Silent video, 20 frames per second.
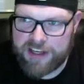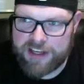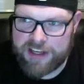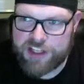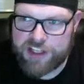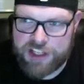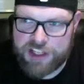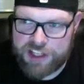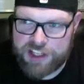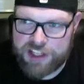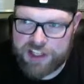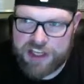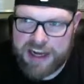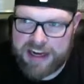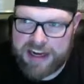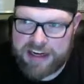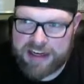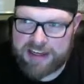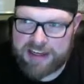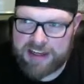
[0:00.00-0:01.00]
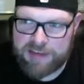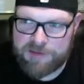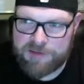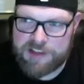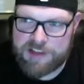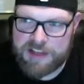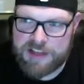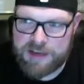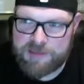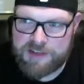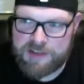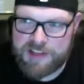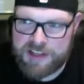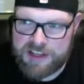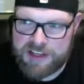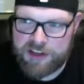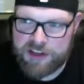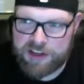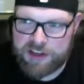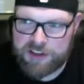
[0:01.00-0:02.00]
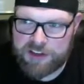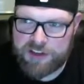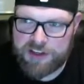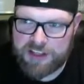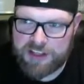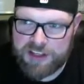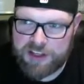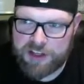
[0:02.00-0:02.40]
chit-chatting. I'm sitting here thinking,